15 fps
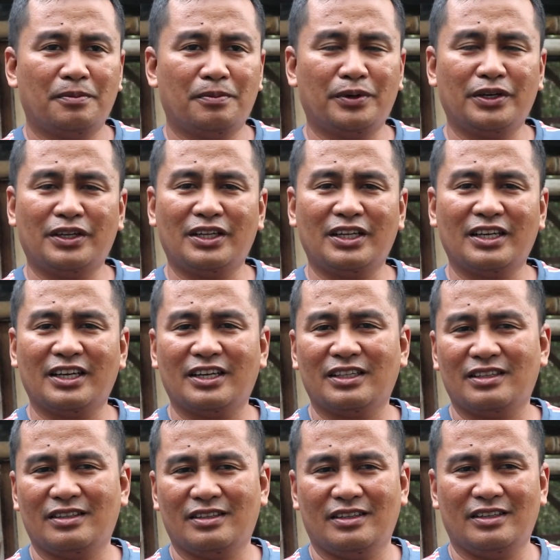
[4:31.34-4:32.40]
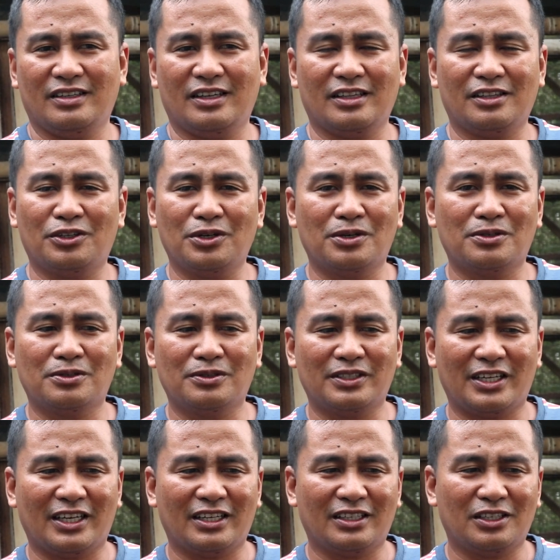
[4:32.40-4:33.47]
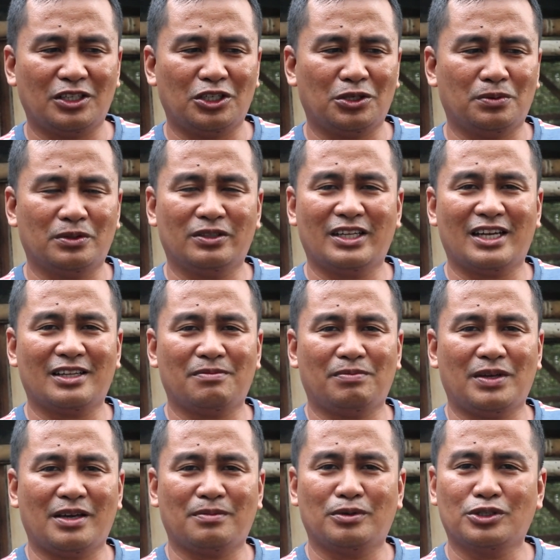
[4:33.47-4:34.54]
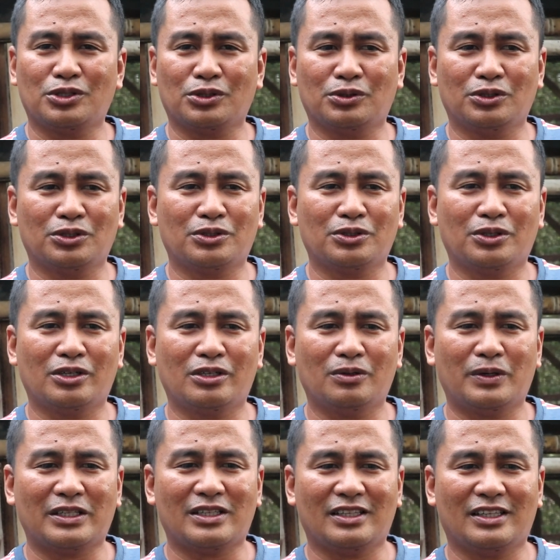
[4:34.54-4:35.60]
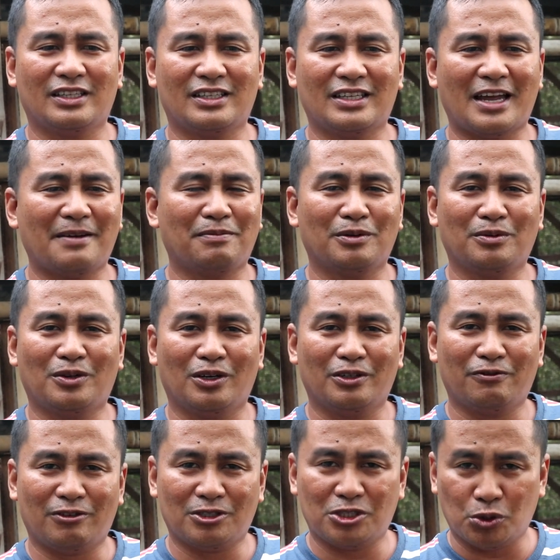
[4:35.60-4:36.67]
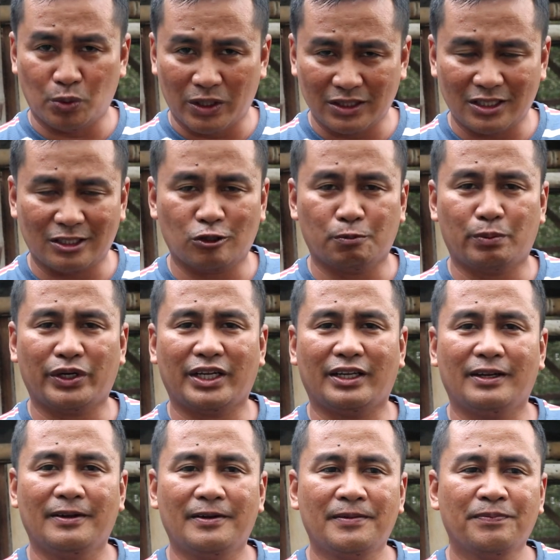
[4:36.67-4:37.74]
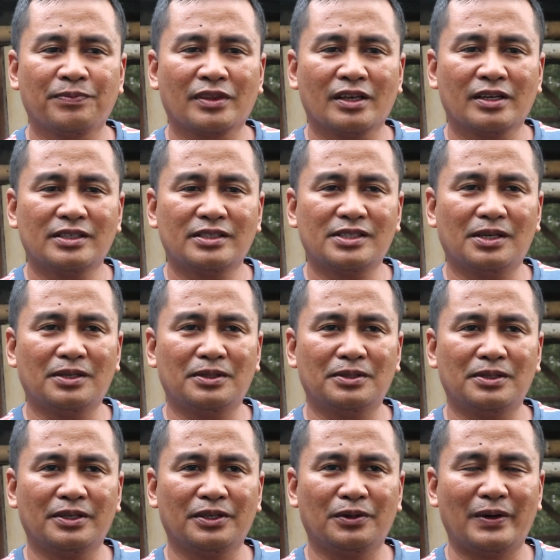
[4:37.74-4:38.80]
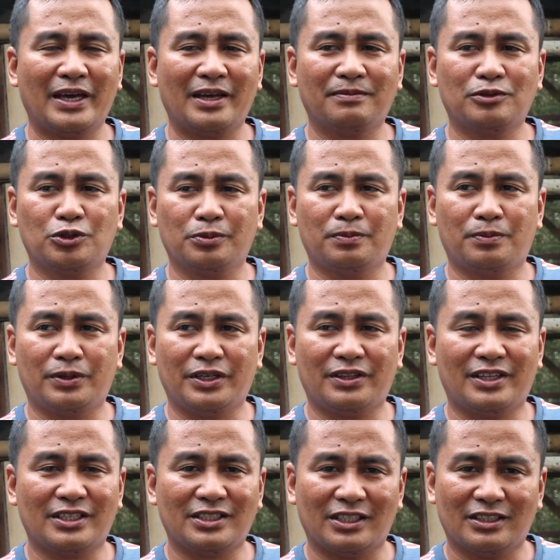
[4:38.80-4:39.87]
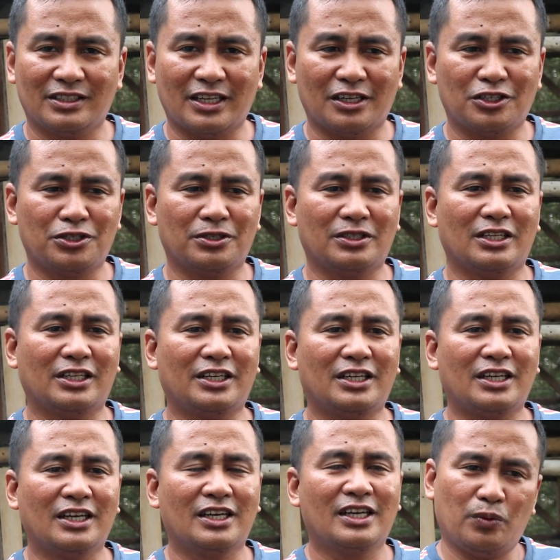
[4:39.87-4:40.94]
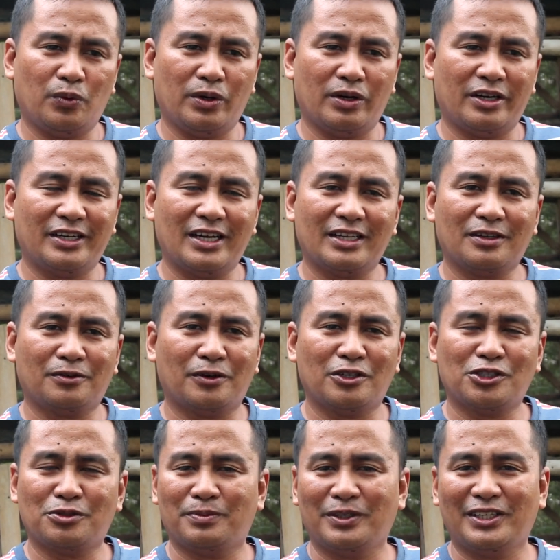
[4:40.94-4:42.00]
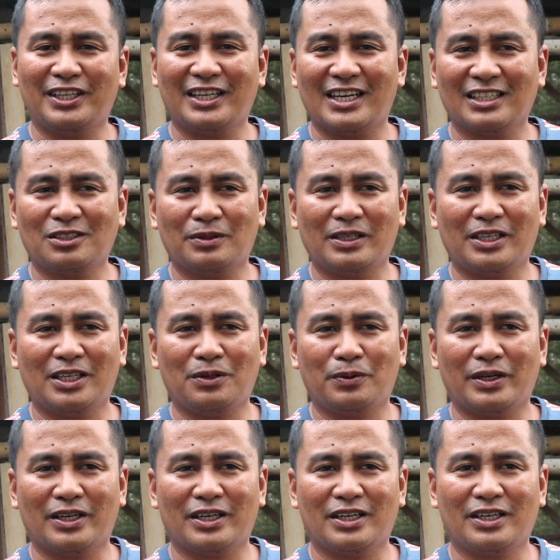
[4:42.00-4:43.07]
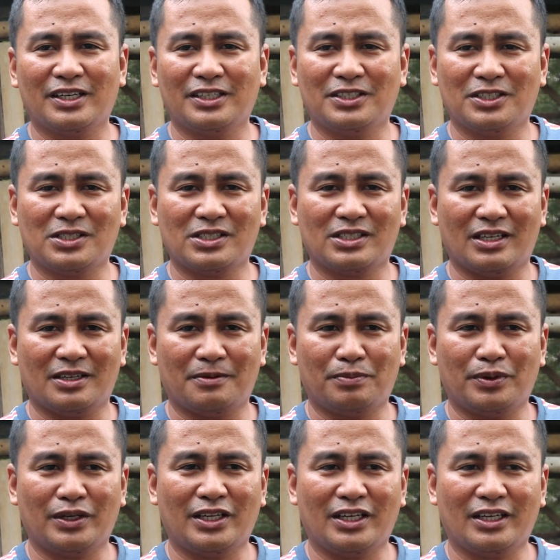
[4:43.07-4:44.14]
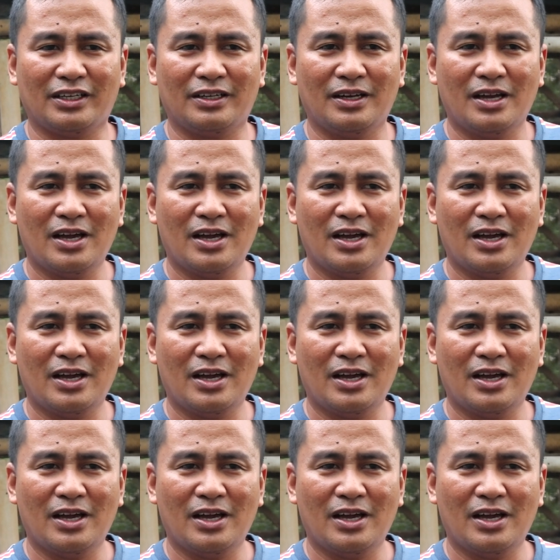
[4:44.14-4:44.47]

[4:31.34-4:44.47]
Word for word: breeding at at dawn and you will not be able to control what the type of goldfish you wanted to breed so you have to breed this intentionally we are not crossbreeding actually we are just uh, breeding